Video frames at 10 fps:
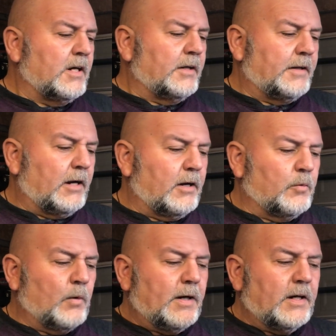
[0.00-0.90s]
Now I'm
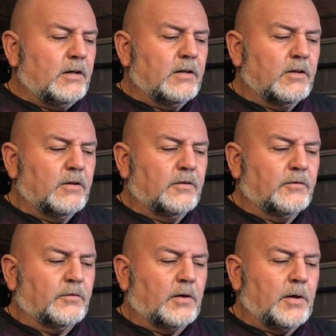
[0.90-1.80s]
waiting
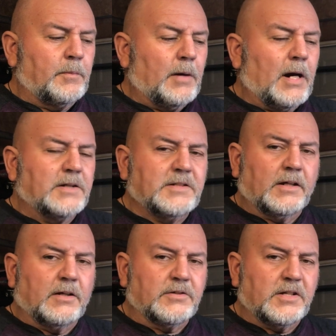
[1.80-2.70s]
for a box that
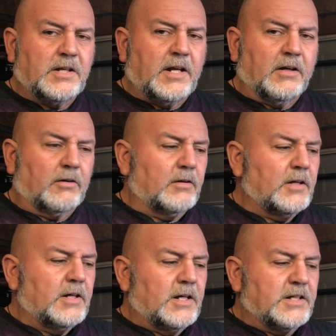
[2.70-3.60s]
goes in here.
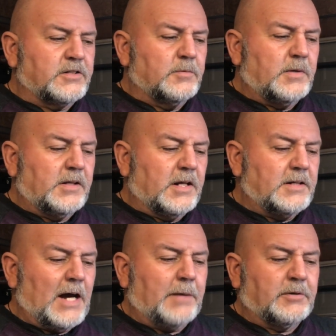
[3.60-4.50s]
It's going to be the
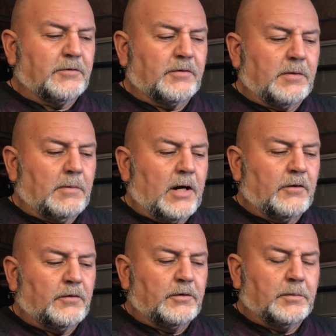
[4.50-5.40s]
adapter for the
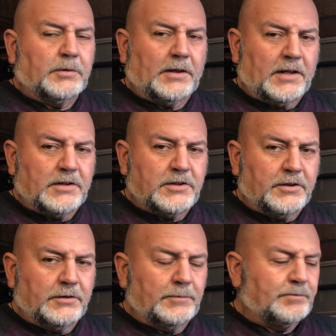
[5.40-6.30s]
microphone to plug into.